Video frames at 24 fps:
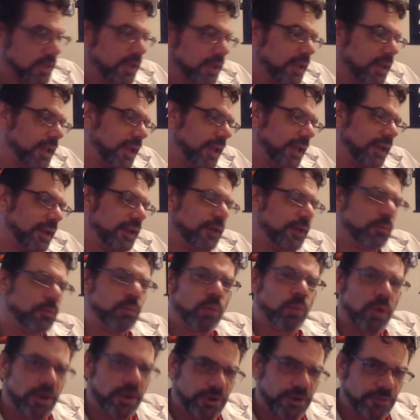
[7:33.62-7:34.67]
and a
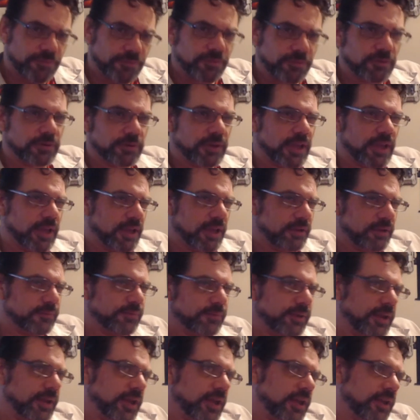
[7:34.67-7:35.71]
wonderful
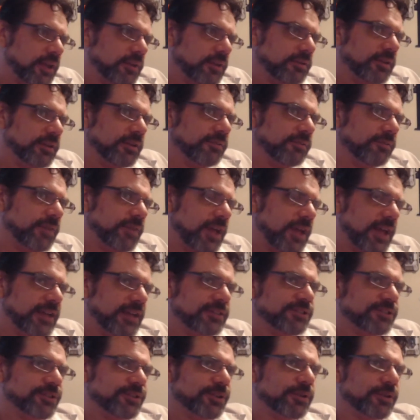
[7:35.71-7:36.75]
confidant,
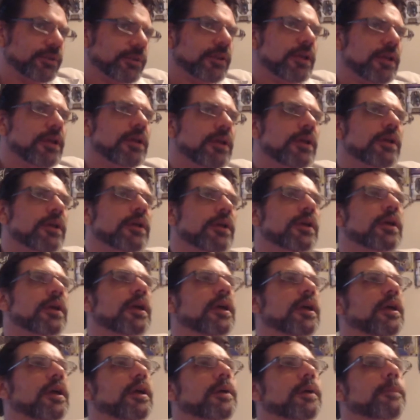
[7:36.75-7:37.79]
advisor,
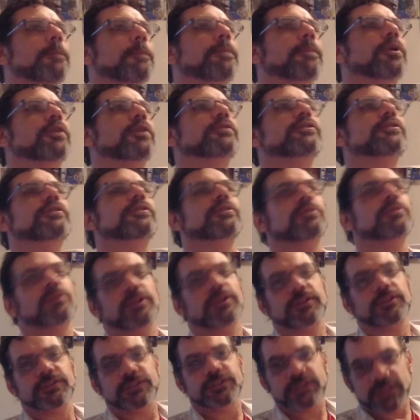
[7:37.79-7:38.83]
person who
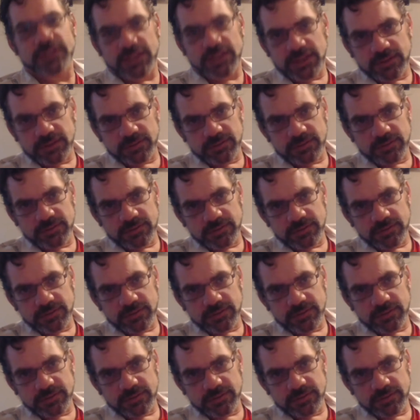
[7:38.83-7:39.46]
understands